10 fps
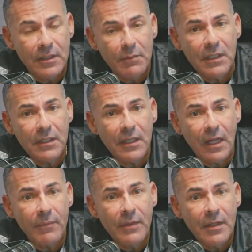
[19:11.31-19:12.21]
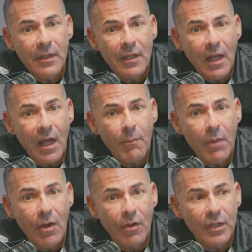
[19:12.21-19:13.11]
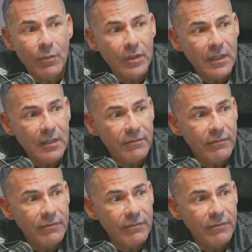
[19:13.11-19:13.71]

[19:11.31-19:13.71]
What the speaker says: media about they were getting